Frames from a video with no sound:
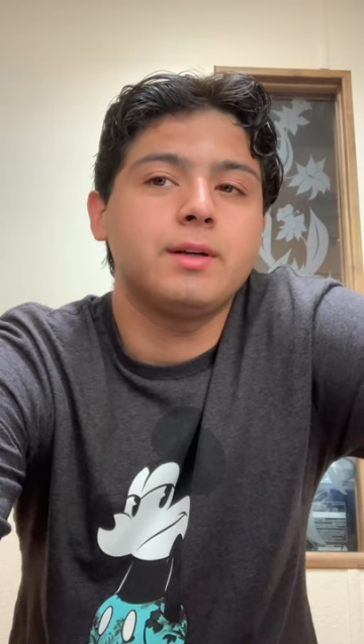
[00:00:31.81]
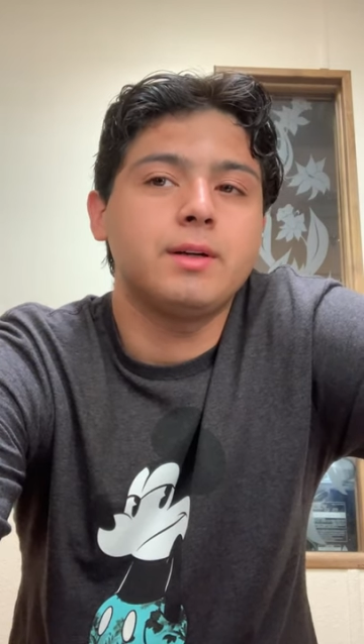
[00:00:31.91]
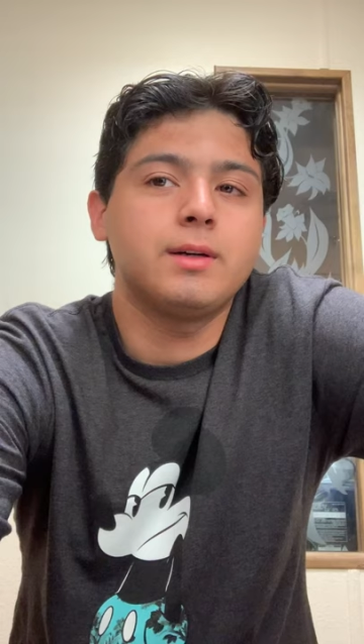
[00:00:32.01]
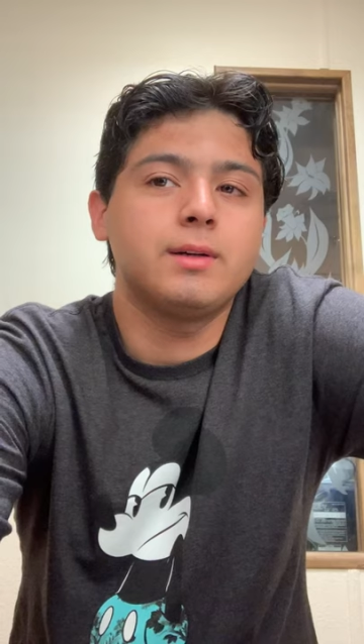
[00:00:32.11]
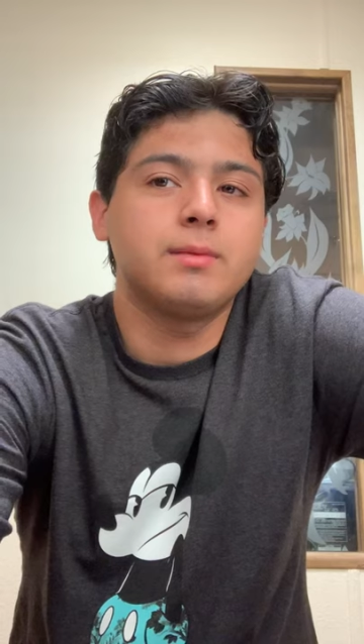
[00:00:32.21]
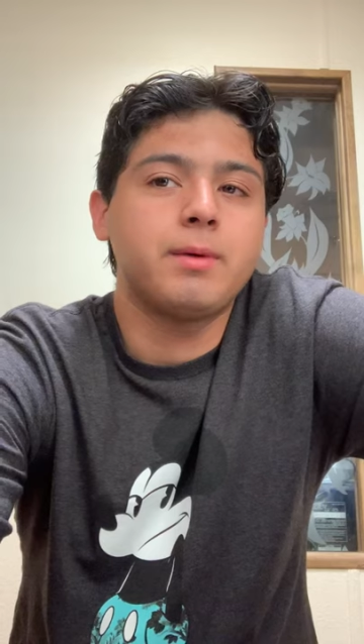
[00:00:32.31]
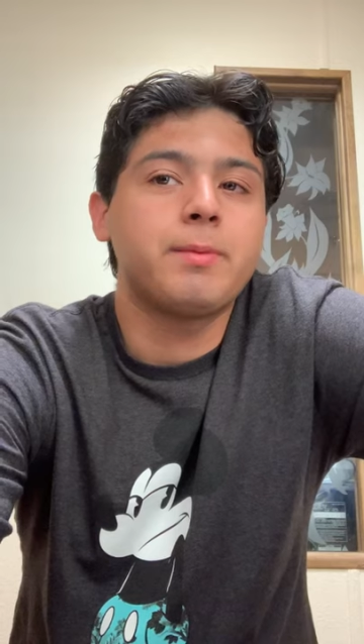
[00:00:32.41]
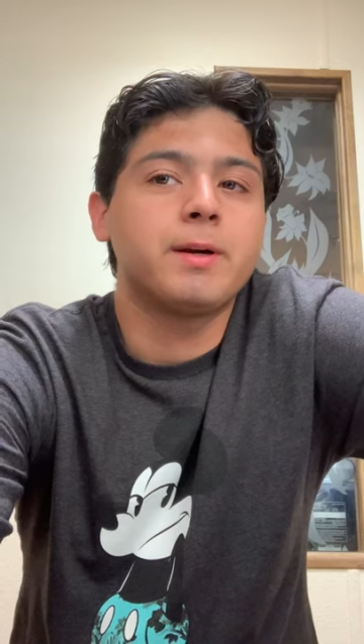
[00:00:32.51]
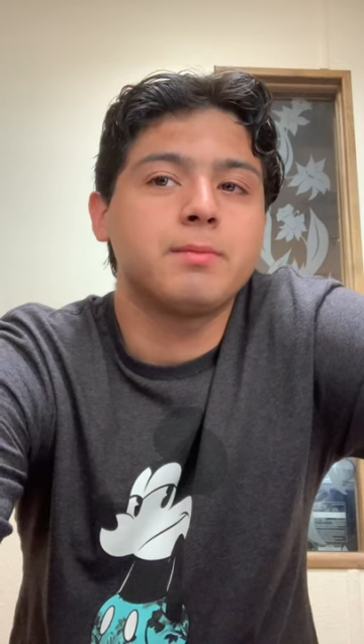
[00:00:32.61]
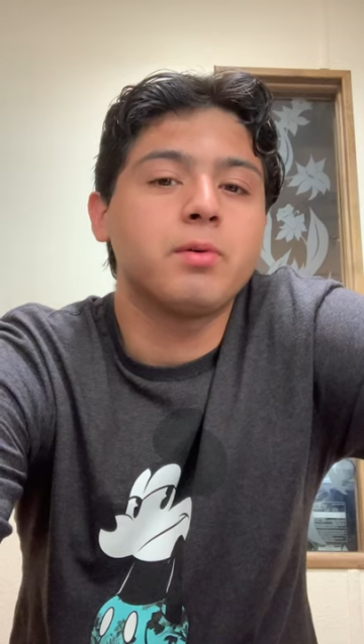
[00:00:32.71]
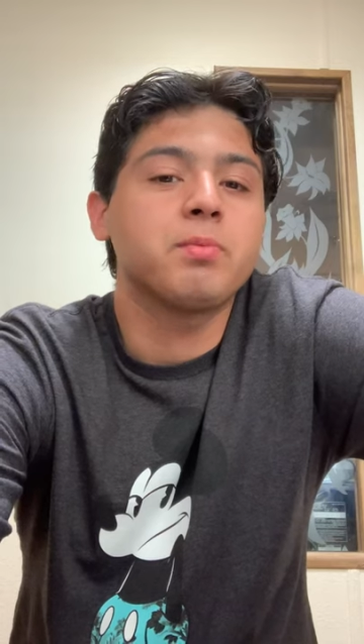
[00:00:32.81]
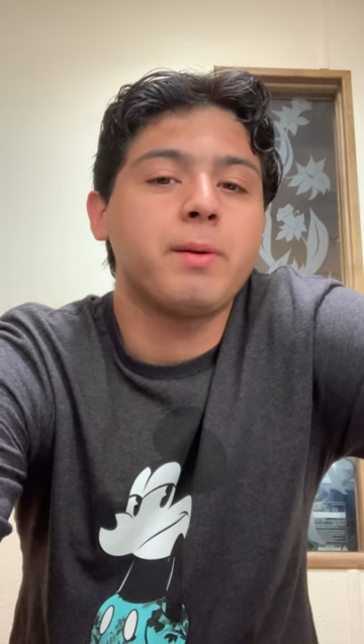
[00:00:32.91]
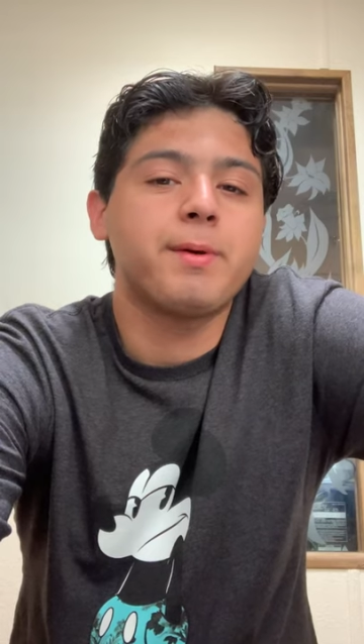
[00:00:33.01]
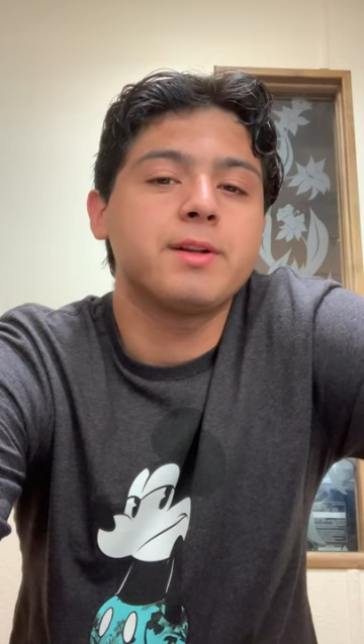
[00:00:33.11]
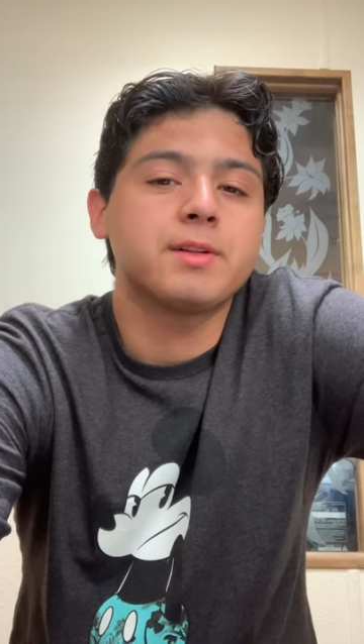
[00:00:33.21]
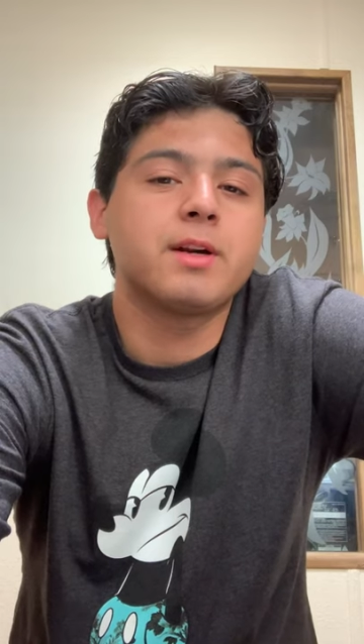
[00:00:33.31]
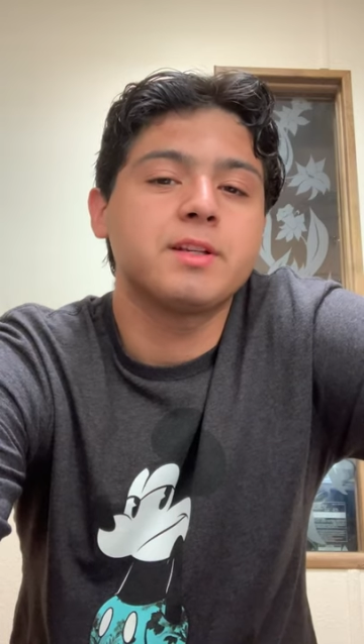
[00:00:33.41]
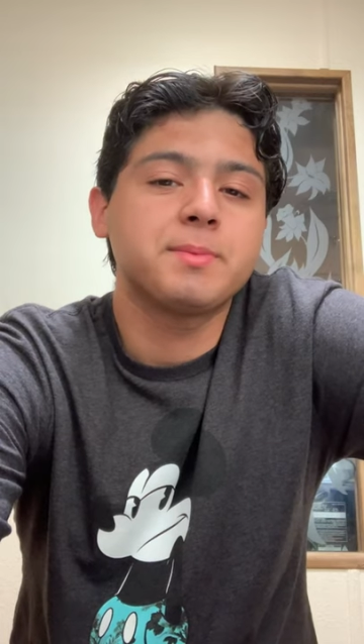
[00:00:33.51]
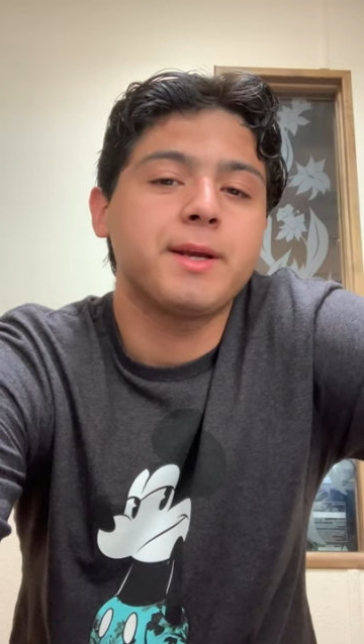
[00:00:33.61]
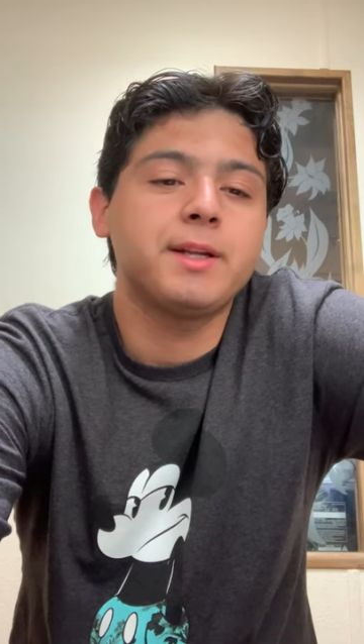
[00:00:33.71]
Uh, my parent, both my parents are
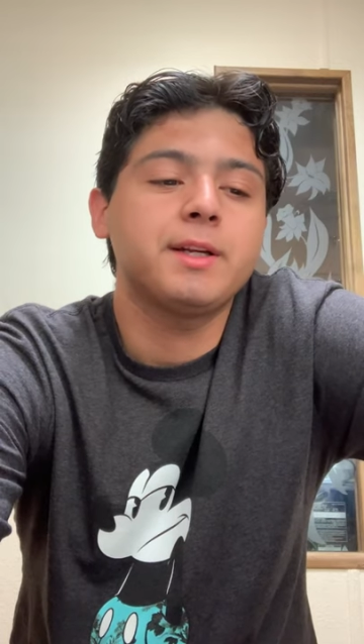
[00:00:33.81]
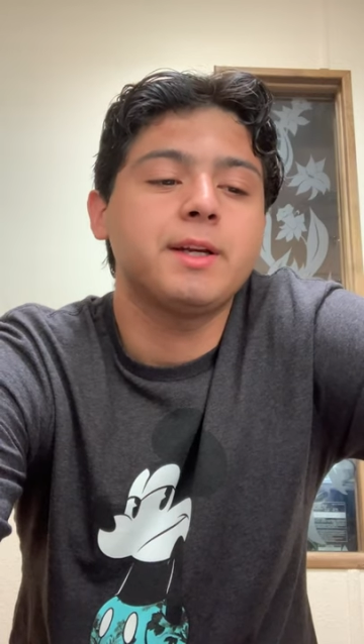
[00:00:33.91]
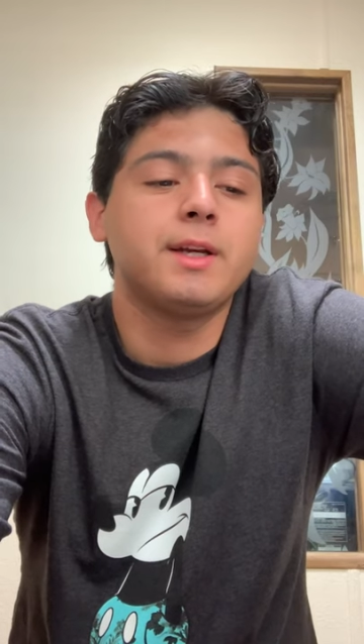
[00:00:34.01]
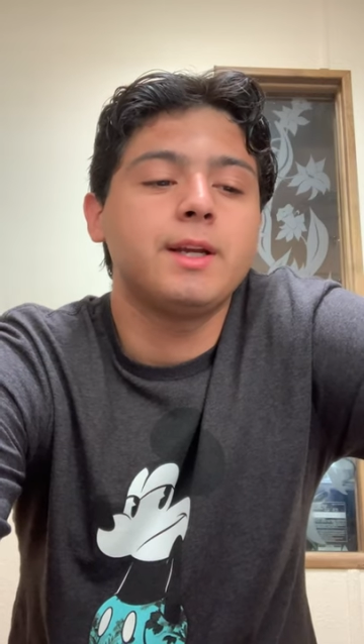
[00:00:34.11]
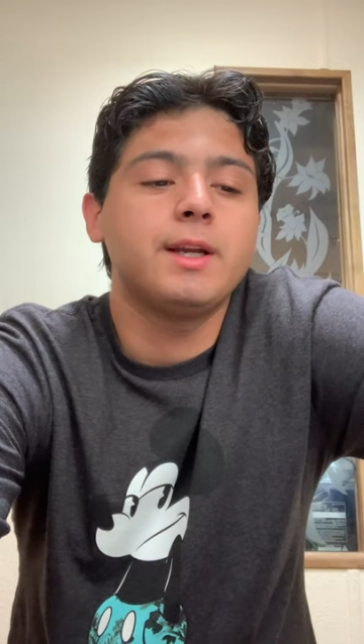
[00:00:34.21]
Hispanic,